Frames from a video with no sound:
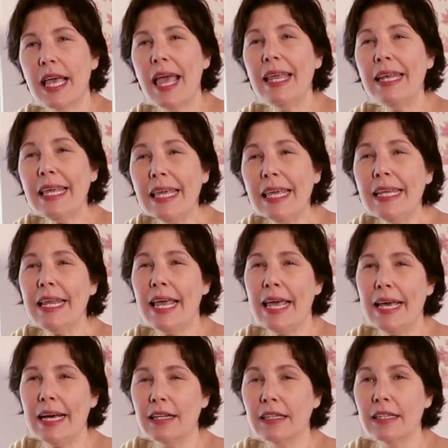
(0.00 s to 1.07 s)
and
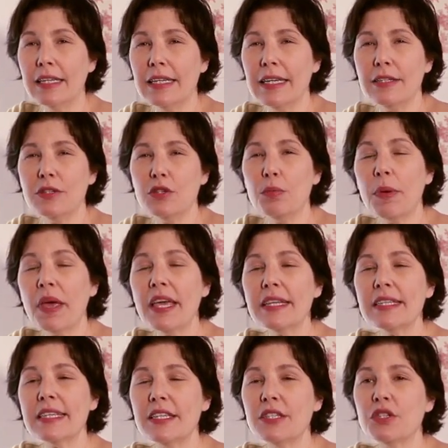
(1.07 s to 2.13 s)
inhale as you pay
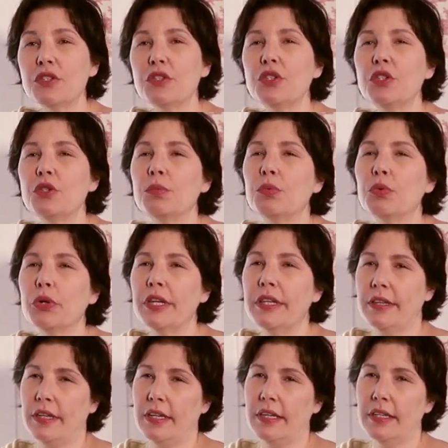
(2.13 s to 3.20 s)
attention to your
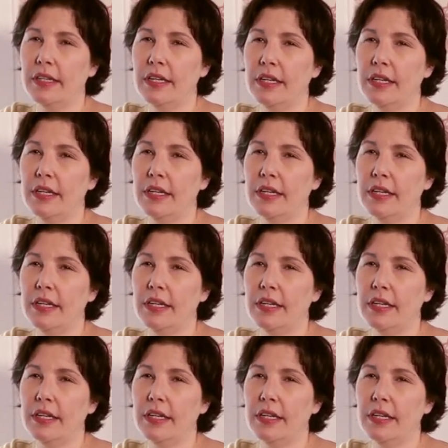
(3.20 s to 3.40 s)
breathing.